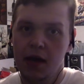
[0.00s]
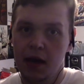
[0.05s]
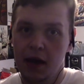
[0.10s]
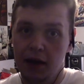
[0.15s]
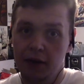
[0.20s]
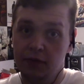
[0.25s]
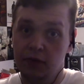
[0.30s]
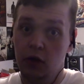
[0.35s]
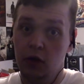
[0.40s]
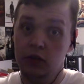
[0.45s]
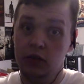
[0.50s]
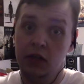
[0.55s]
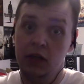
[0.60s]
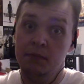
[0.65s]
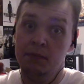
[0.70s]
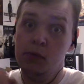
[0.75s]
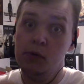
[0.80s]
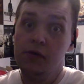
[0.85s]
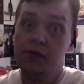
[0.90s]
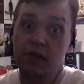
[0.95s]
I've got
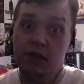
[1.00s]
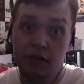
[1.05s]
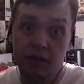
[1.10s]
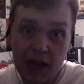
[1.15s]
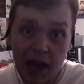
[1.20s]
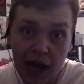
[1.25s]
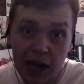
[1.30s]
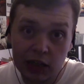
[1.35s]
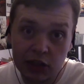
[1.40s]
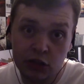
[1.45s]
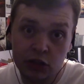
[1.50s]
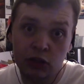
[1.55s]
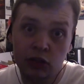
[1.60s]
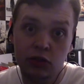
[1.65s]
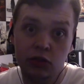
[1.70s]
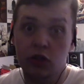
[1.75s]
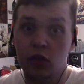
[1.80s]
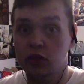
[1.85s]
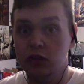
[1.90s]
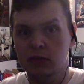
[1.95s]
movie
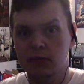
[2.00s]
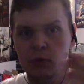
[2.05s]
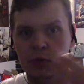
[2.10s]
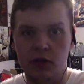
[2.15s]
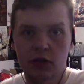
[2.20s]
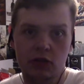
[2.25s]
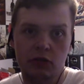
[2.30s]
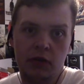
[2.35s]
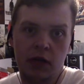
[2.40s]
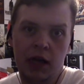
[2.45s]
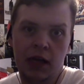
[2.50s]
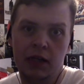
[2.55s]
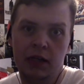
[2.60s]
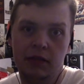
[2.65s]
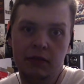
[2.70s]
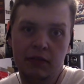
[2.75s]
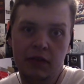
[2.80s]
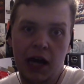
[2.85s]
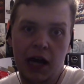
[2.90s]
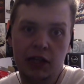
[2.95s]
reactions. Got some other
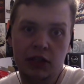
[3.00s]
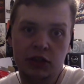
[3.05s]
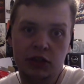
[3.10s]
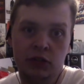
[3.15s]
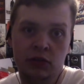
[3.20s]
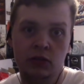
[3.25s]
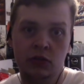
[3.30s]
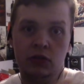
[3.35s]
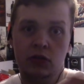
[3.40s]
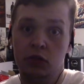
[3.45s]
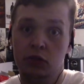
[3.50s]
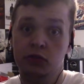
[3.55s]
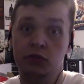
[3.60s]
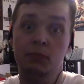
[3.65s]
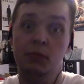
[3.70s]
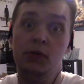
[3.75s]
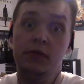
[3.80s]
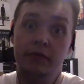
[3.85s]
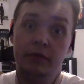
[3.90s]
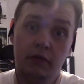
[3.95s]
trailer reactions. Got
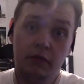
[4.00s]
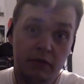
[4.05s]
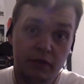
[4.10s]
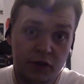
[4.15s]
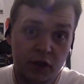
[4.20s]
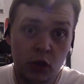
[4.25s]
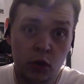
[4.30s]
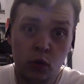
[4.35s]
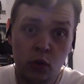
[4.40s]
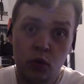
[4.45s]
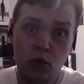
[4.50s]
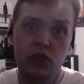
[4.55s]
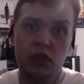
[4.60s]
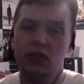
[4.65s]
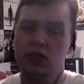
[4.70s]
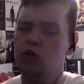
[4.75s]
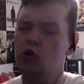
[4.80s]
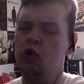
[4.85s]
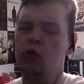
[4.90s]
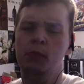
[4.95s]
some movie
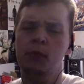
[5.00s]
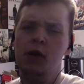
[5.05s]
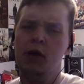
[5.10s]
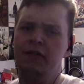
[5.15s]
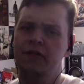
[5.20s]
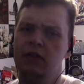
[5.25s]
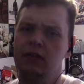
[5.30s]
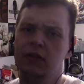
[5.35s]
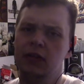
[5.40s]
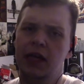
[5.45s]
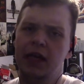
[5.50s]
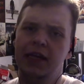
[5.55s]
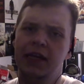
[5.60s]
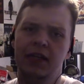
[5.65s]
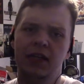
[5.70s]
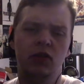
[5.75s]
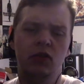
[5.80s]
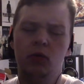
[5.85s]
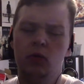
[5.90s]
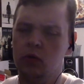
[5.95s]
reviews. It's all movie
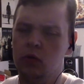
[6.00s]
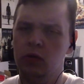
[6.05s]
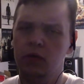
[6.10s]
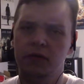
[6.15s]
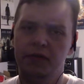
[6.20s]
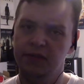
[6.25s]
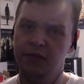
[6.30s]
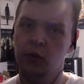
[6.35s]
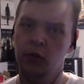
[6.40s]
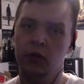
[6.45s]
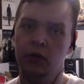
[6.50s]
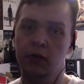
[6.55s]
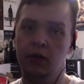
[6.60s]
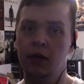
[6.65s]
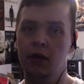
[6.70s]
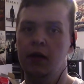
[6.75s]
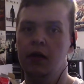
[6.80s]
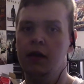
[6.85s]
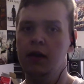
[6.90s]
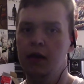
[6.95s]
related. All good
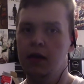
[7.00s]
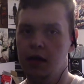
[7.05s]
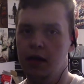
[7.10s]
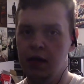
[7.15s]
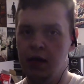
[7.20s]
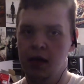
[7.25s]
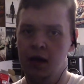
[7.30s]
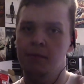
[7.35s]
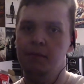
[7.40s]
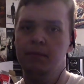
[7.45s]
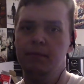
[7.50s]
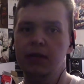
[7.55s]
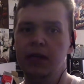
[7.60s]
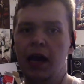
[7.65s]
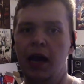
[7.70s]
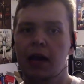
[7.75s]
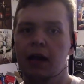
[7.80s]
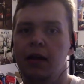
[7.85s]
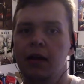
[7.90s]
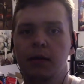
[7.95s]
fun. But
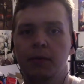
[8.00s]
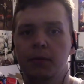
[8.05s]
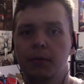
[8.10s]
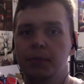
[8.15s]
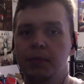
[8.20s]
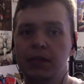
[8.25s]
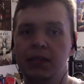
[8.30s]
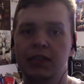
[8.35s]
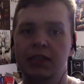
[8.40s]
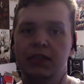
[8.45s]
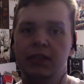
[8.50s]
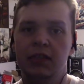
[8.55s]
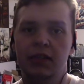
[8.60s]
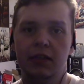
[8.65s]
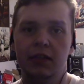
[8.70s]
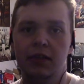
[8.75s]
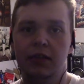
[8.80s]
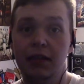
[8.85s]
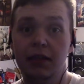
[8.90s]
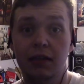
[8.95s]
please
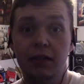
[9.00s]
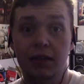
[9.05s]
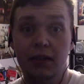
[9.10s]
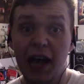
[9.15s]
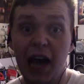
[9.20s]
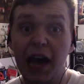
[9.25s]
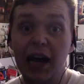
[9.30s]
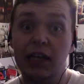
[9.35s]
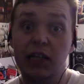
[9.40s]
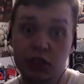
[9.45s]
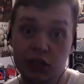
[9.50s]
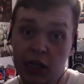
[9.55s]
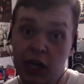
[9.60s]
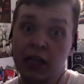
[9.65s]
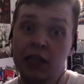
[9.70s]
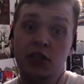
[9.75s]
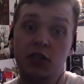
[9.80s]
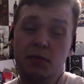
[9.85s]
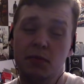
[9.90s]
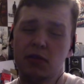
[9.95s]
like,
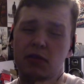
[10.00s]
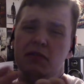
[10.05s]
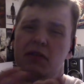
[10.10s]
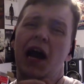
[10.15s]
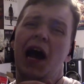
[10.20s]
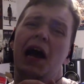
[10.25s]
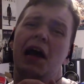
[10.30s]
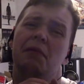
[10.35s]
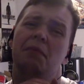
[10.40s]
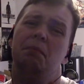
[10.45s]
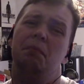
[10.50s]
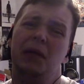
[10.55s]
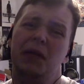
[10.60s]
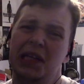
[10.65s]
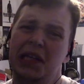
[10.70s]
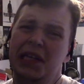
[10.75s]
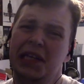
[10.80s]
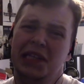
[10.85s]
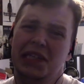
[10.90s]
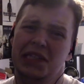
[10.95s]
share and subscribe.
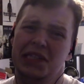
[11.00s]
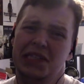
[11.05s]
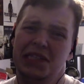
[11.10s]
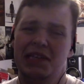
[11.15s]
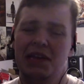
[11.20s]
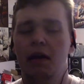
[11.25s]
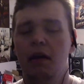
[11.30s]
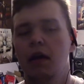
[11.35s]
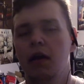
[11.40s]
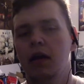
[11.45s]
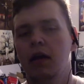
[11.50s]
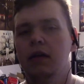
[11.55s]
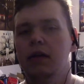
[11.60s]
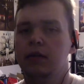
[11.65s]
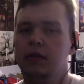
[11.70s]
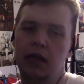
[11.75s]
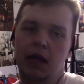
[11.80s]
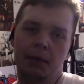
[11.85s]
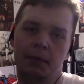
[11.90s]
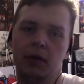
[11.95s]
Please.
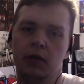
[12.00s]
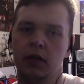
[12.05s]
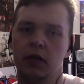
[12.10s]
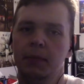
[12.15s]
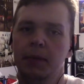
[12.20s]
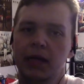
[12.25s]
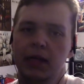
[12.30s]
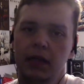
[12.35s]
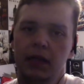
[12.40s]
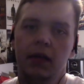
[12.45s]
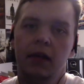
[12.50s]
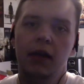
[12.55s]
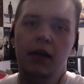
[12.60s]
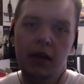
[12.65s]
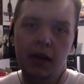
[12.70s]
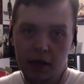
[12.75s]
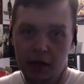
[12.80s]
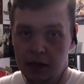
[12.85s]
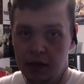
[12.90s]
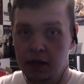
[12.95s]
No, I'm not going to beg you.
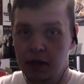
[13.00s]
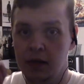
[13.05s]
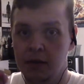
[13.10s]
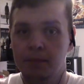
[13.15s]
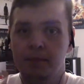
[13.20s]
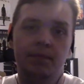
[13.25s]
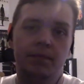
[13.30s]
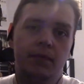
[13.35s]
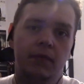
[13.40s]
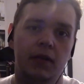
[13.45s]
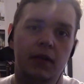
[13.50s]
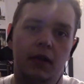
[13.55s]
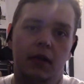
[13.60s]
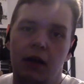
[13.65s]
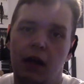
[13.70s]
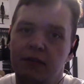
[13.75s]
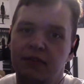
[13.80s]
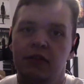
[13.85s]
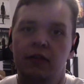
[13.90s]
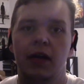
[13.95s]

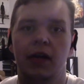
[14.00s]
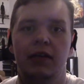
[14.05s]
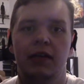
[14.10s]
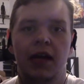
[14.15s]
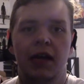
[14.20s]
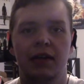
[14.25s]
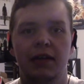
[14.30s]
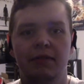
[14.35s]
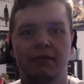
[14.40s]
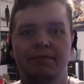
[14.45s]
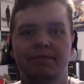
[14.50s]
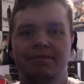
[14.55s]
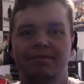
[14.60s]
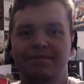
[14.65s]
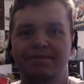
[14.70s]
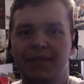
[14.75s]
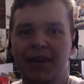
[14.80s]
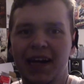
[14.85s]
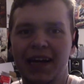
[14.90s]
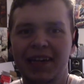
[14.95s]
Have a great day.
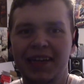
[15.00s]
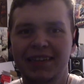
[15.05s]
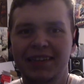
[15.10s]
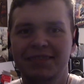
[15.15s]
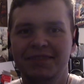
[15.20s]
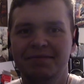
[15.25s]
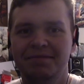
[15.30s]
Bye.